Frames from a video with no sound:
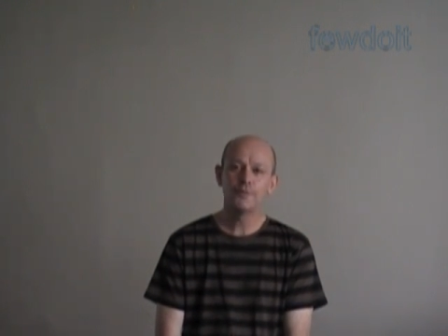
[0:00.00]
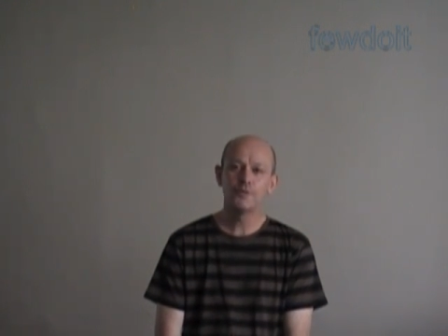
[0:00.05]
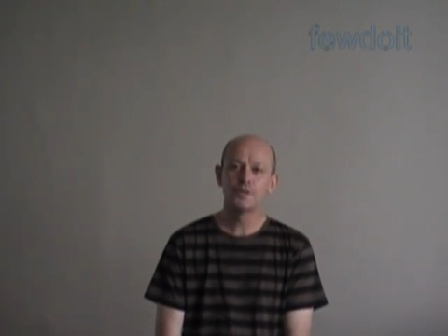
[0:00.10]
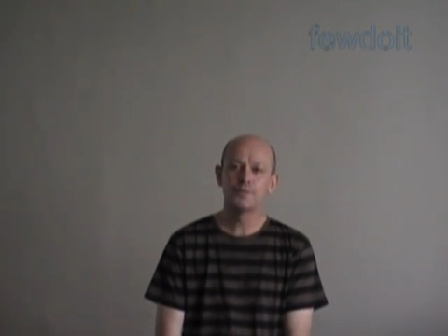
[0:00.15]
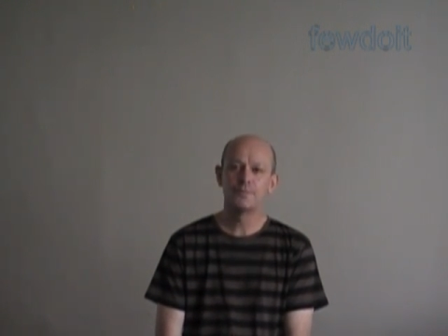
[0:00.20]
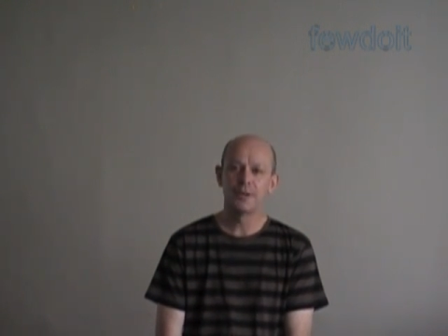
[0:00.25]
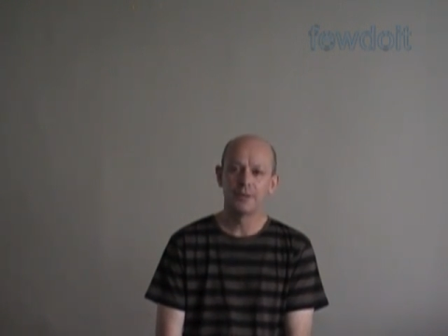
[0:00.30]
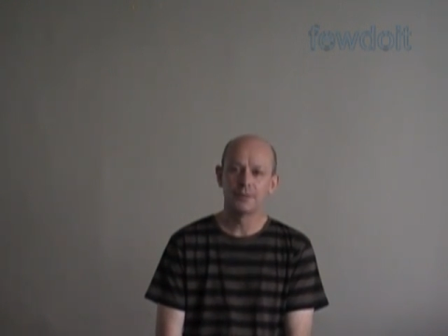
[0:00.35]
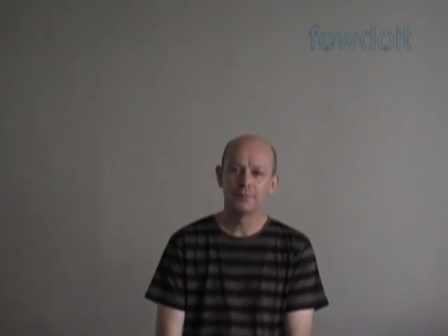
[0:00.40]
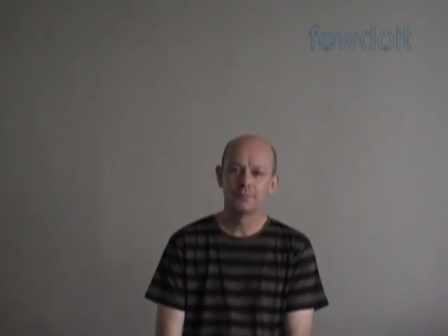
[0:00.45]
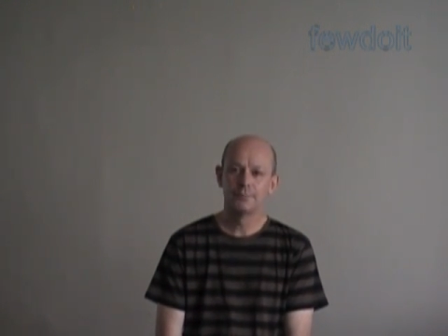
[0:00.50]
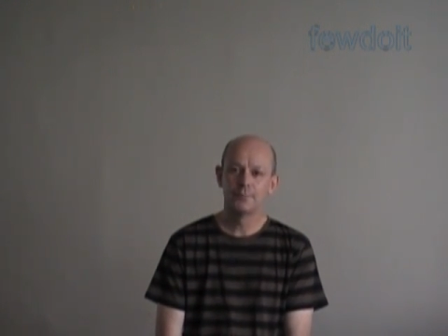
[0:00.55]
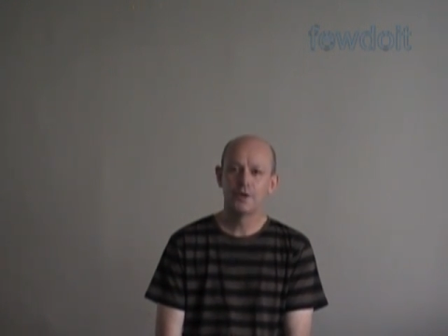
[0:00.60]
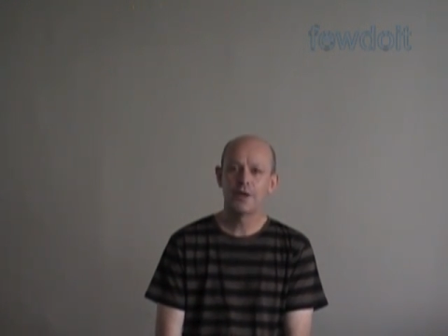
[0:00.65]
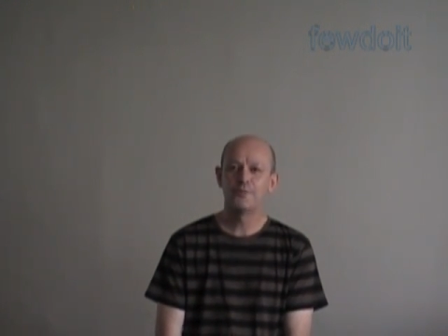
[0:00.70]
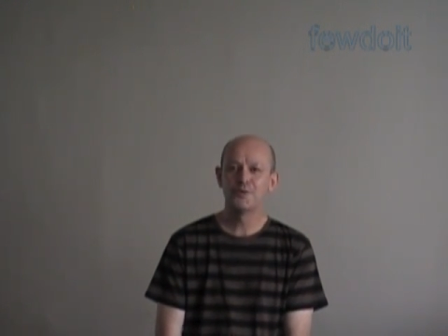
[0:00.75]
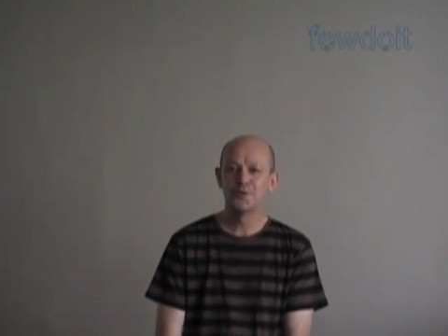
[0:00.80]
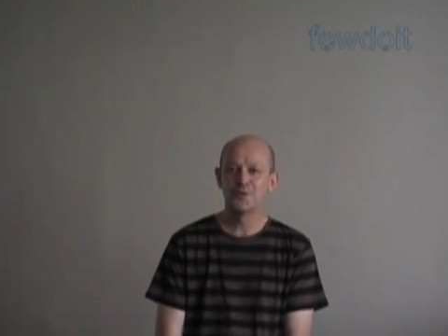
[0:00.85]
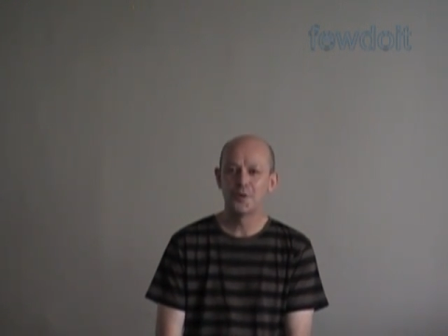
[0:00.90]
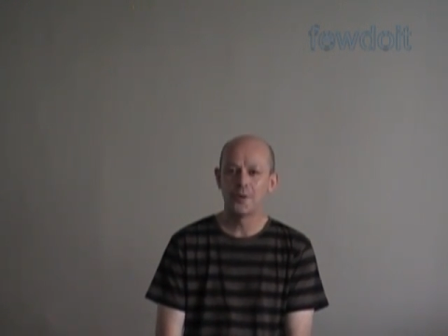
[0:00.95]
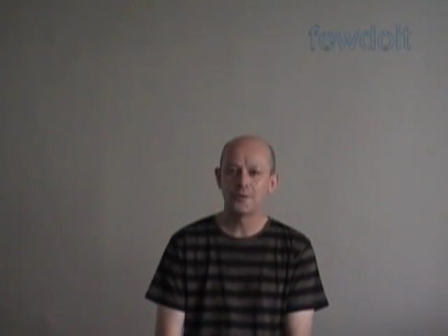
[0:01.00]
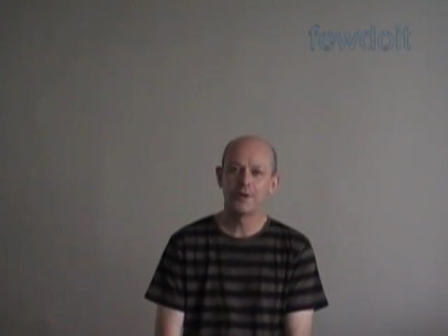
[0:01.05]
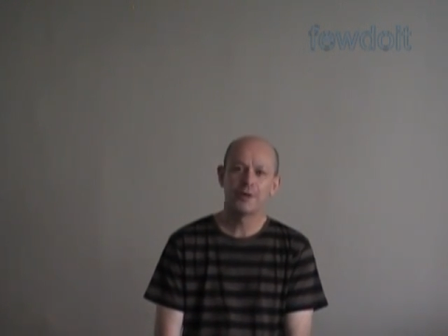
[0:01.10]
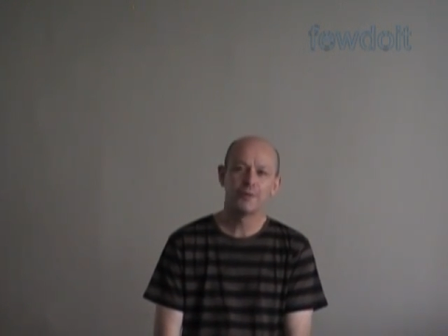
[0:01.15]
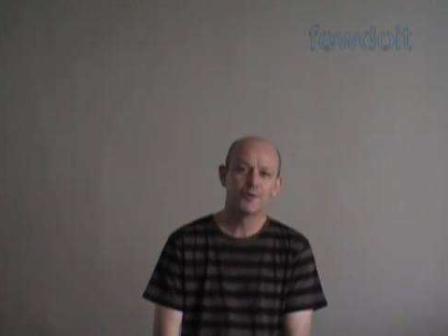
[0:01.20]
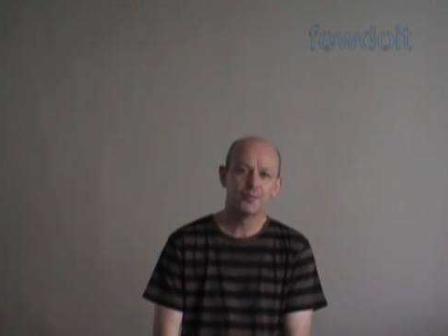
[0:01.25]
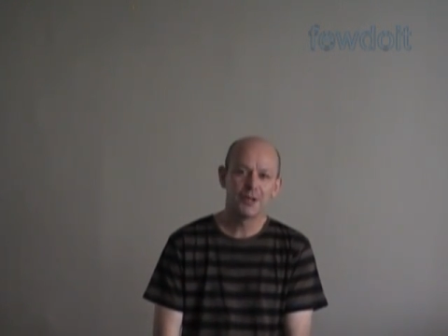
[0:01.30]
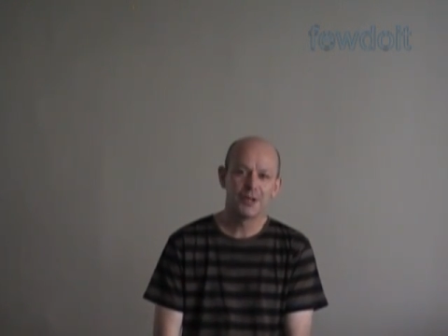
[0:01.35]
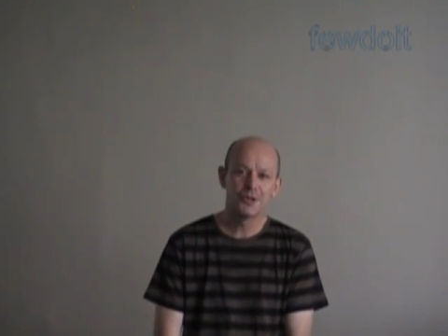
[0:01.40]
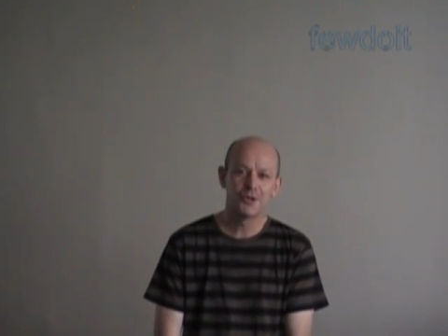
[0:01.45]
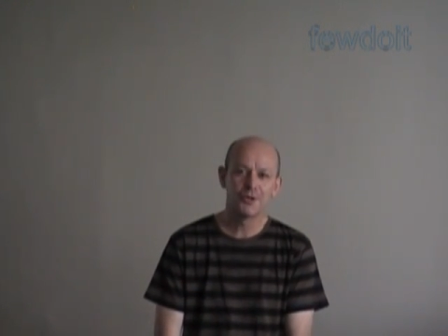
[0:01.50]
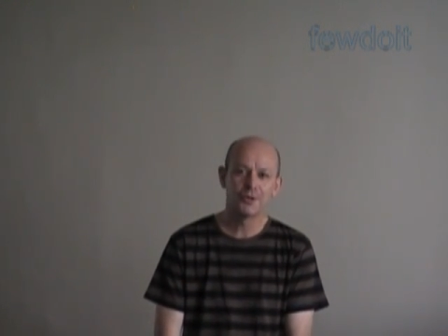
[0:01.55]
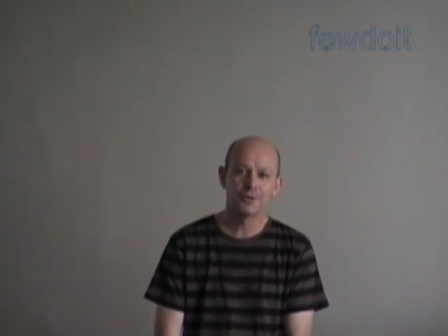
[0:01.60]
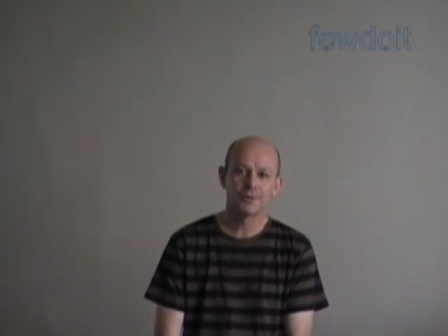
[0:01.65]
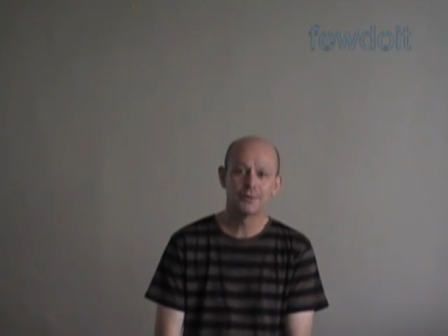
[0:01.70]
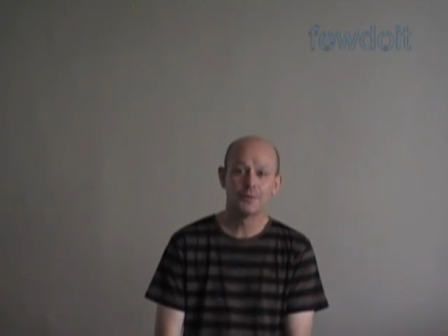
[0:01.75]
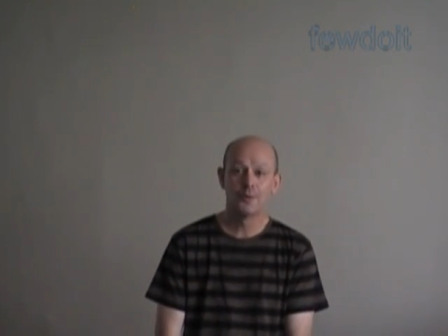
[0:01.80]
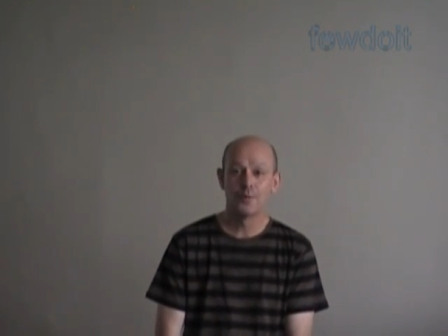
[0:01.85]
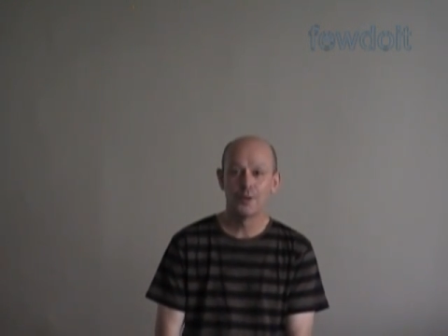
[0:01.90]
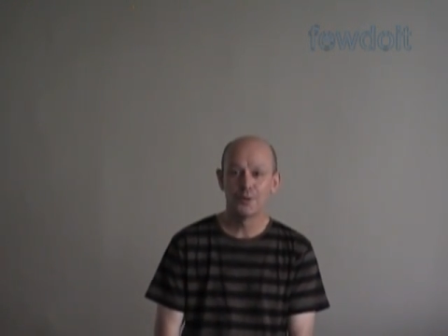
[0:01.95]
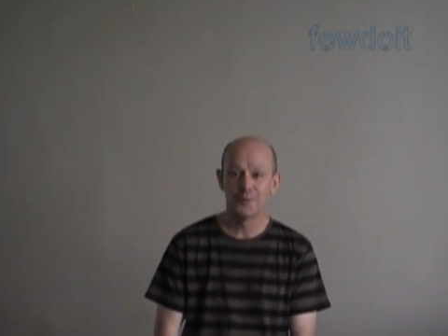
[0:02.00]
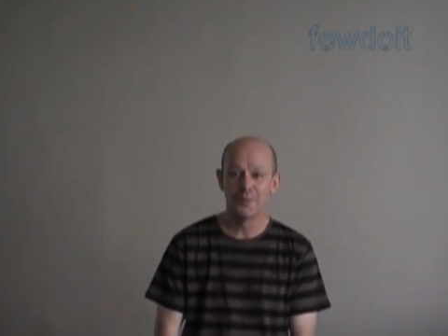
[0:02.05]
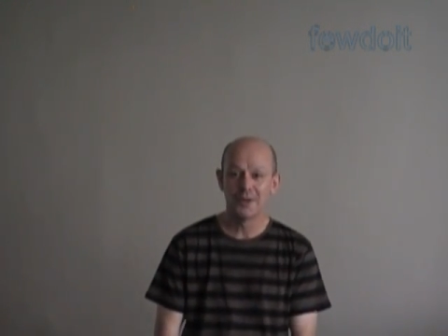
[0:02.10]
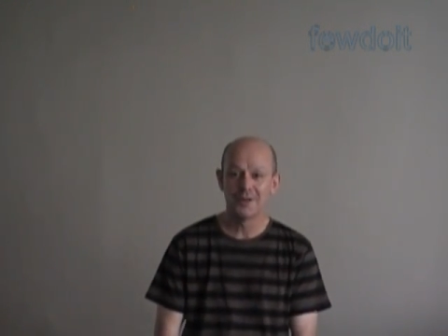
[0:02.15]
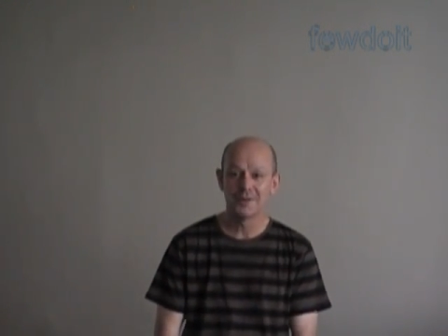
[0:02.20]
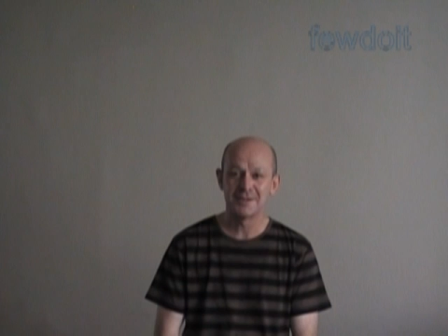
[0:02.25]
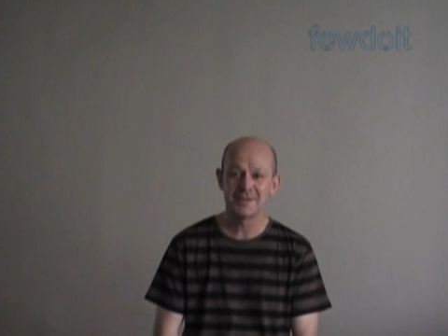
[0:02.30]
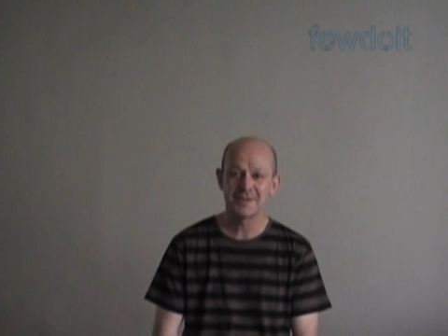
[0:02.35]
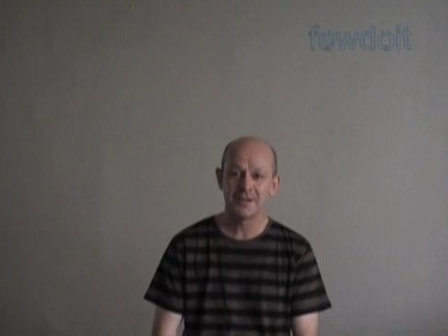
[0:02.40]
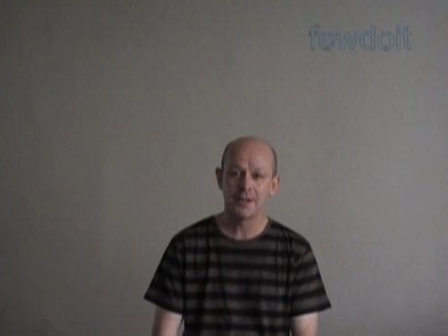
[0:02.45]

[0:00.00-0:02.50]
You have to make jokes, talk to the audience,